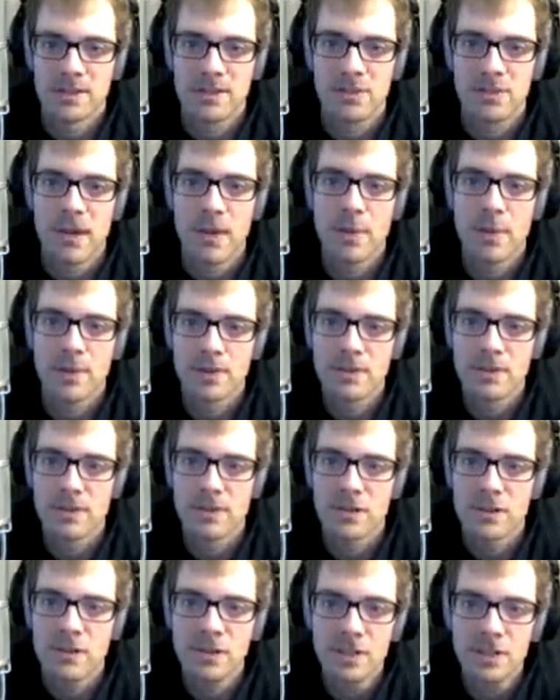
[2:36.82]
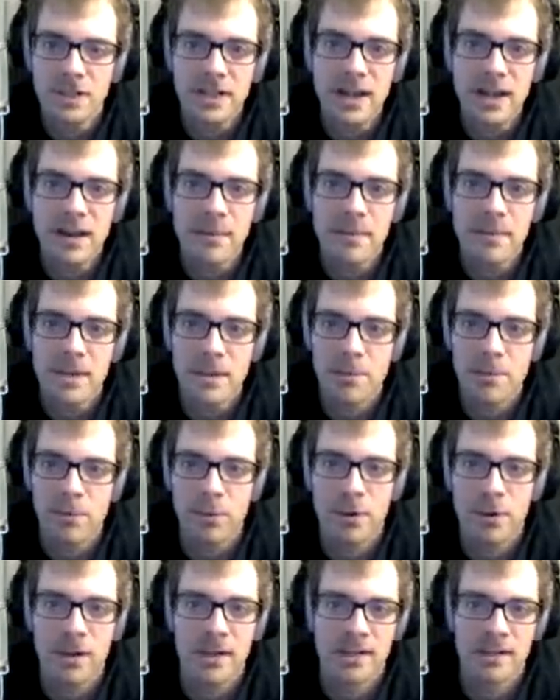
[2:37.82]
trait, which is usually going to be
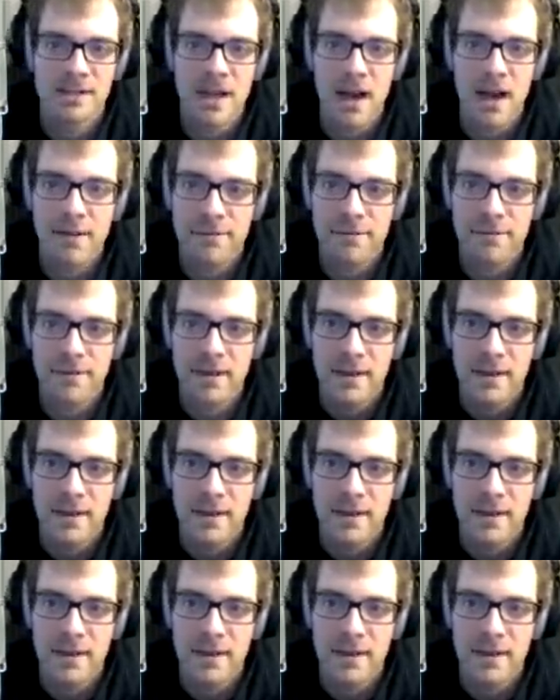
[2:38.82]
pretty tough.